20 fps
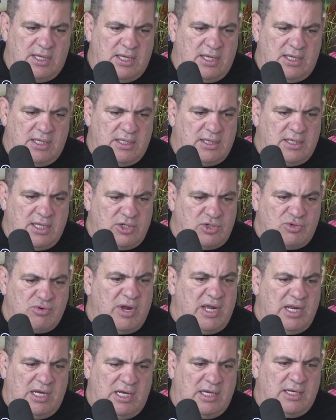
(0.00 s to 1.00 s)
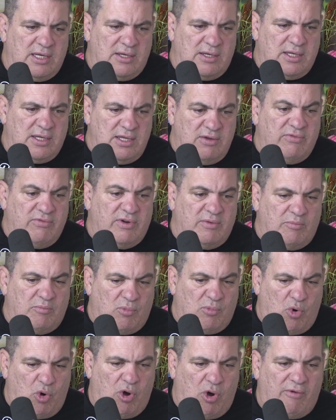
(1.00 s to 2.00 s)
they train even
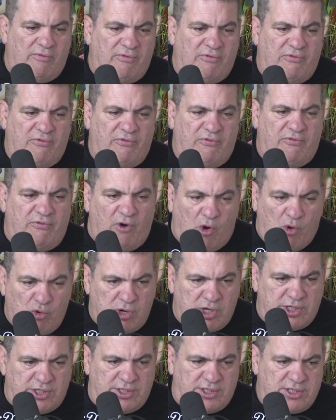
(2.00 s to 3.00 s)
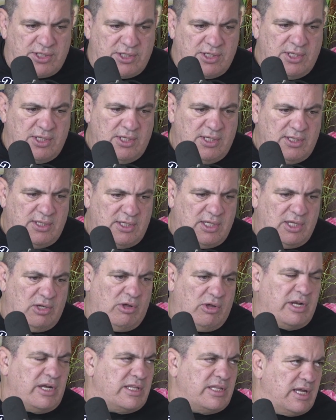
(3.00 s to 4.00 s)
more focused
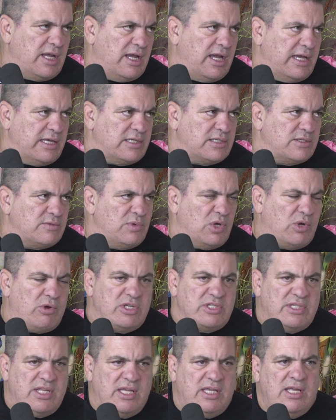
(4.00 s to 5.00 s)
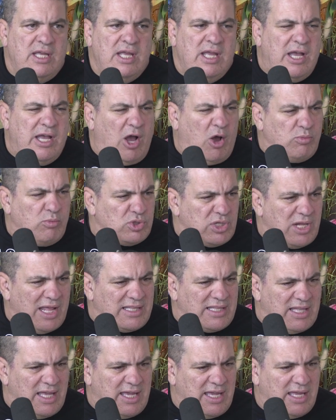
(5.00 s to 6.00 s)
than a lot of the guys because they almost
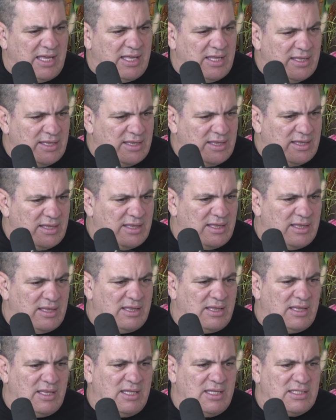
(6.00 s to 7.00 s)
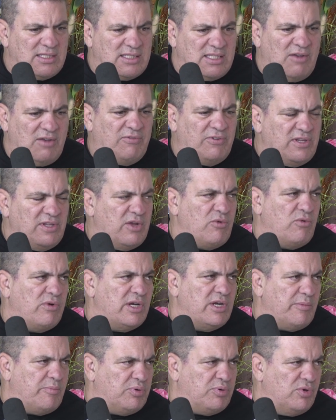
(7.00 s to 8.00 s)
like something they
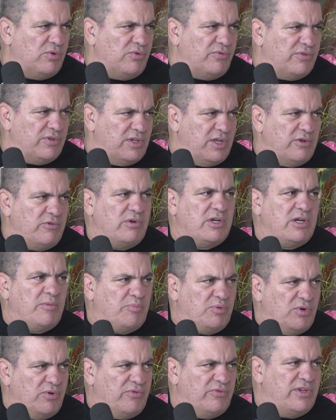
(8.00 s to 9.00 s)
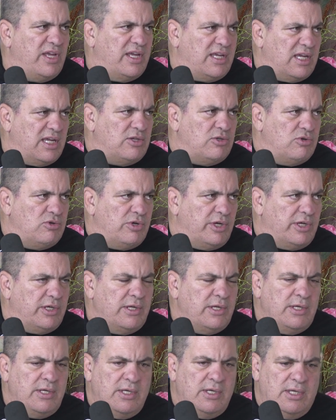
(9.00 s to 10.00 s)
want to prove. They want to prove they can do
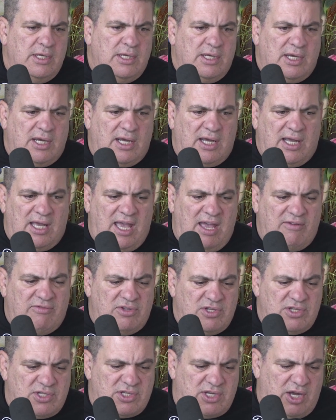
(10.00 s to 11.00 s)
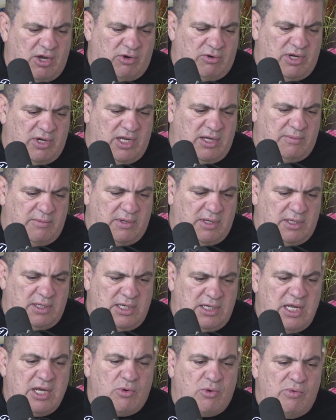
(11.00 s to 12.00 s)
it. I have this girl named
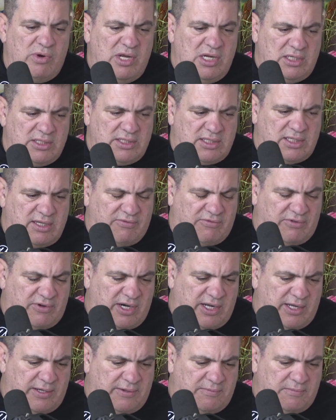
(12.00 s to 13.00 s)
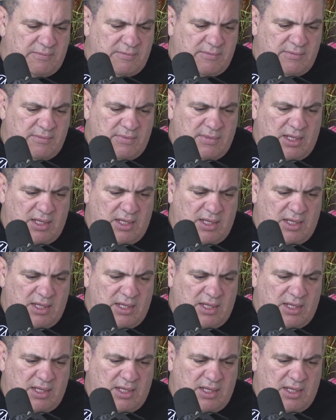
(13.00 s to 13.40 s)
Nick Williams, a friend.